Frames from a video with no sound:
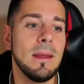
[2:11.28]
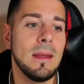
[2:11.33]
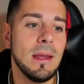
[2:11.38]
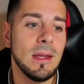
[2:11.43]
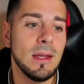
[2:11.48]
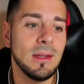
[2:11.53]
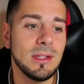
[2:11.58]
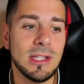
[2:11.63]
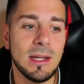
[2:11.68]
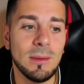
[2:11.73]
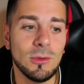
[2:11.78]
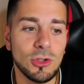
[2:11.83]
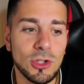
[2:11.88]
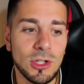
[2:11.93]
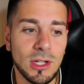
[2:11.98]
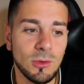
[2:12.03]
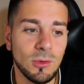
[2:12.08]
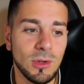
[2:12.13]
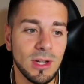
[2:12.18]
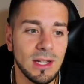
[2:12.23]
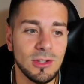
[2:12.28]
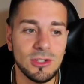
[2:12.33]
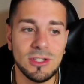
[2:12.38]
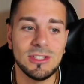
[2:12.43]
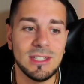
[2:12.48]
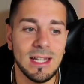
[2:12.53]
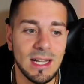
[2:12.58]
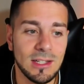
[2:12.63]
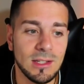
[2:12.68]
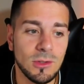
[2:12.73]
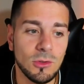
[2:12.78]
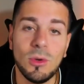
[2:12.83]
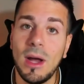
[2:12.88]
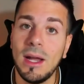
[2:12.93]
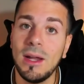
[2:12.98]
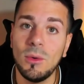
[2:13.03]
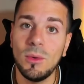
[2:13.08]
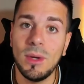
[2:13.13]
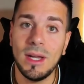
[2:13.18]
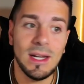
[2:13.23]
Conceptually, we understand it
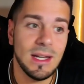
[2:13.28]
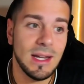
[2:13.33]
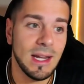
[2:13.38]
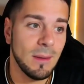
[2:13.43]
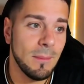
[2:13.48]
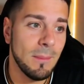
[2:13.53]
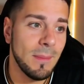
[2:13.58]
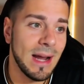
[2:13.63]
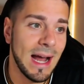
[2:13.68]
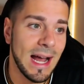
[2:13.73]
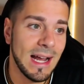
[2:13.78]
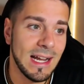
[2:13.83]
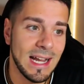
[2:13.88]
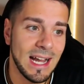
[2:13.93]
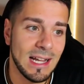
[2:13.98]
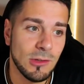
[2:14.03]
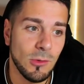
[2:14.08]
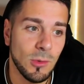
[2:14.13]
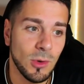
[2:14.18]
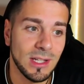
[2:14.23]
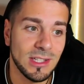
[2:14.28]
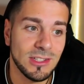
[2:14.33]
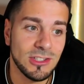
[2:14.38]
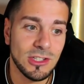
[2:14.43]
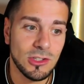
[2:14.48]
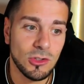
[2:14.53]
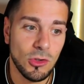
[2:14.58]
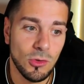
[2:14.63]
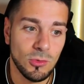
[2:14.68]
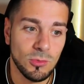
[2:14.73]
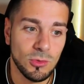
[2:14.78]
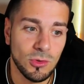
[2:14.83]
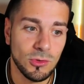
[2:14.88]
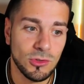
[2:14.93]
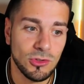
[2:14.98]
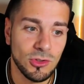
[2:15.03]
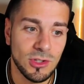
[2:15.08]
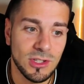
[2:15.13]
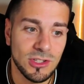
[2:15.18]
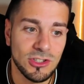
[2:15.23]
right away. Black has wasted two moves
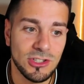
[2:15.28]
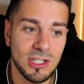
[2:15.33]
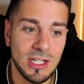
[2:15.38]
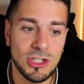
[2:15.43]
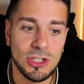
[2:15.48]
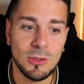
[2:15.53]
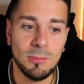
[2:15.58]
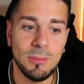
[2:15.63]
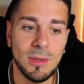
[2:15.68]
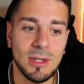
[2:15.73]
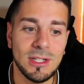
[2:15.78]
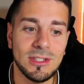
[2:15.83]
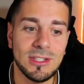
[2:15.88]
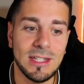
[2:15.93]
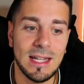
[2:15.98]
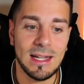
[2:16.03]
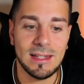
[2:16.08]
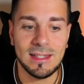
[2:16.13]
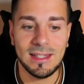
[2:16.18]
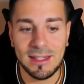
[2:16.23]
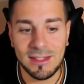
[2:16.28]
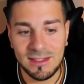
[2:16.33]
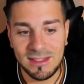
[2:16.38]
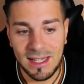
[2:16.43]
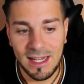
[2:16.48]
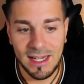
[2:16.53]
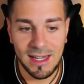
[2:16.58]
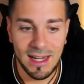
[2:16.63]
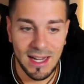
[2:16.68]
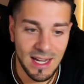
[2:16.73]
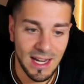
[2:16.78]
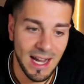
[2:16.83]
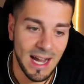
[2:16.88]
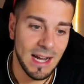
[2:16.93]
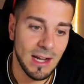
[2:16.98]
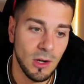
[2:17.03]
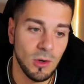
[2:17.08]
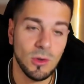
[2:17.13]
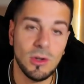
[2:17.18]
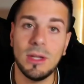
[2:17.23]
to exchange a piece that, let's say,
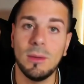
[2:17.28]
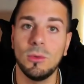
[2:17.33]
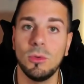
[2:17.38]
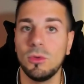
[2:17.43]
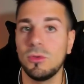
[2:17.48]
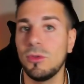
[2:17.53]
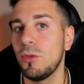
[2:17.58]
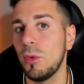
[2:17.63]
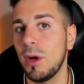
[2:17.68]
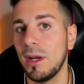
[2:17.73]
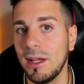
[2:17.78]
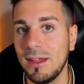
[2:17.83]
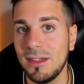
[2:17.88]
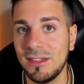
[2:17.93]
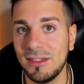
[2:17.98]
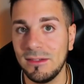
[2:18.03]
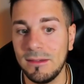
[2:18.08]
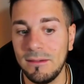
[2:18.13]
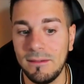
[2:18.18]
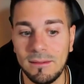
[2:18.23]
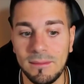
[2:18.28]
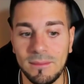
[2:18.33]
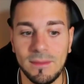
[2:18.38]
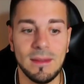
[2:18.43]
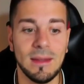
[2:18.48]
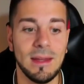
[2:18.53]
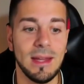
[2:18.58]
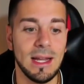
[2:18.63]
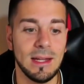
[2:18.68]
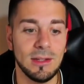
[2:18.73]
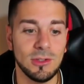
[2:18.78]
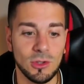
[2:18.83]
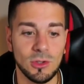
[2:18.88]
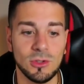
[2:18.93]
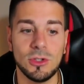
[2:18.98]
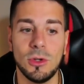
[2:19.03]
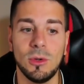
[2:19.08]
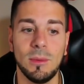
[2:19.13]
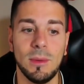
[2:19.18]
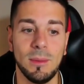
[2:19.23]
had only moved once. Let's
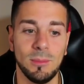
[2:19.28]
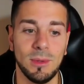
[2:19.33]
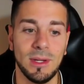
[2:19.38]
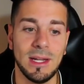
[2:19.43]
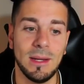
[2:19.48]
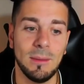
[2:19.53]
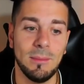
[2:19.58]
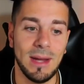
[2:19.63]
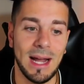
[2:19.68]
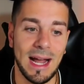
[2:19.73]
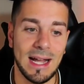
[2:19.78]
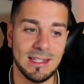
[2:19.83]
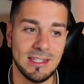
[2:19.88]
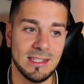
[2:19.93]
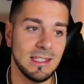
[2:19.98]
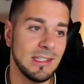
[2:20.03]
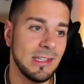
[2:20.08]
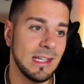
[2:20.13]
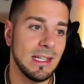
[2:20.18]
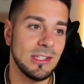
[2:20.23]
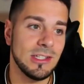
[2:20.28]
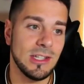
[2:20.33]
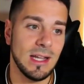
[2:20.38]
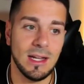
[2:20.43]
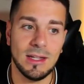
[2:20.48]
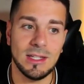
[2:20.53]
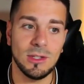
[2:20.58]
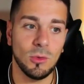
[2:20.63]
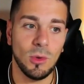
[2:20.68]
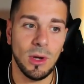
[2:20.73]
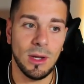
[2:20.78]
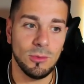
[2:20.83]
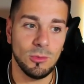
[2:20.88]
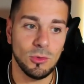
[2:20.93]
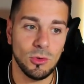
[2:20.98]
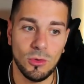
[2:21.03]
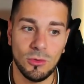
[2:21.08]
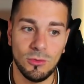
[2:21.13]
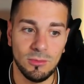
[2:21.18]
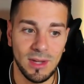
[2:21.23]
also remember that black, since they started one
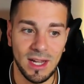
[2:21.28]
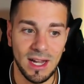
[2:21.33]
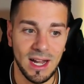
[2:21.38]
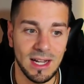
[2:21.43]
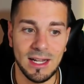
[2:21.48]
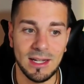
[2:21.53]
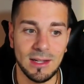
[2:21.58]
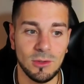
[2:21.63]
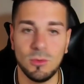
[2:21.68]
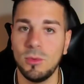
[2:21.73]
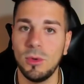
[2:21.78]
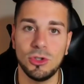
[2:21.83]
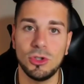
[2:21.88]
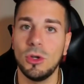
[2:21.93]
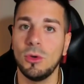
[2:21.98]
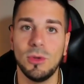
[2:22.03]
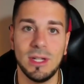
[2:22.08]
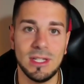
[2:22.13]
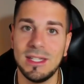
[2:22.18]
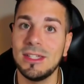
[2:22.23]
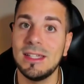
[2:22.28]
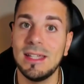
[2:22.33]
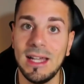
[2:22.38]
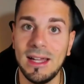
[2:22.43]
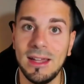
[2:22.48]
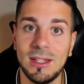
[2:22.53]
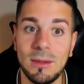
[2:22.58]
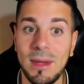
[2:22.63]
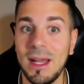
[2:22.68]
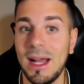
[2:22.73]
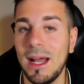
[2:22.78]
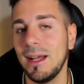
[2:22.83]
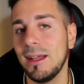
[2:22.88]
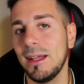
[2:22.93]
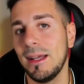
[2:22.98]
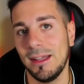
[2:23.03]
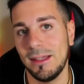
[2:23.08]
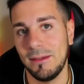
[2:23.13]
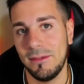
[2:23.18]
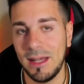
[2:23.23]
move behind, was already slightly behind
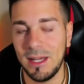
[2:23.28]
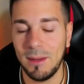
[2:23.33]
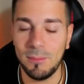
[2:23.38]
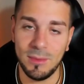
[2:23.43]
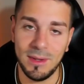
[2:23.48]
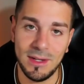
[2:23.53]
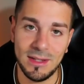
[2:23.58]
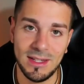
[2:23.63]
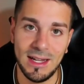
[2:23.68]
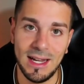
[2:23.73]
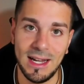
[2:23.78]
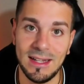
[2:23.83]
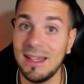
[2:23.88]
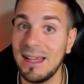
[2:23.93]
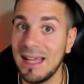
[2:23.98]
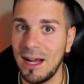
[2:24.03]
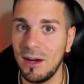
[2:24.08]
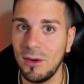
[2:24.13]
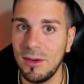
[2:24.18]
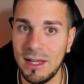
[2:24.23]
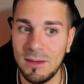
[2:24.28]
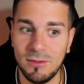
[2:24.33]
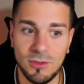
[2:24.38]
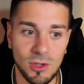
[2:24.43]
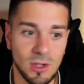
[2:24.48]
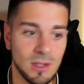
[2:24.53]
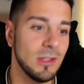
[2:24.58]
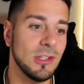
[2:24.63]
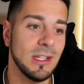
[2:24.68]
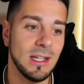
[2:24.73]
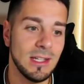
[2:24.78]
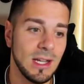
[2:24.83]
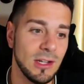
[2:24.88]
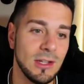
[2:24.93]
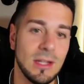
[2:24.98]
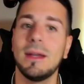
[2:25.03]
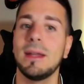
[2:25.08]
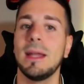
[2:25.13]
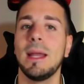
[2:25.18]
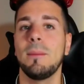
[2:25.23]
in development, and now they've lost
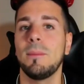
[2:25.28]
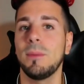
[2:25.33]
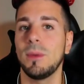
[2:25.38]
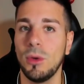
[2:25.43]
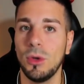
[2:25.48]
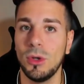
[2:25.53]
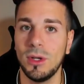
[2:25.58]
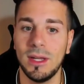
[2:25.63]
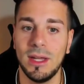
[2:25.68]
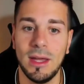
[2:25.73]
another tempo.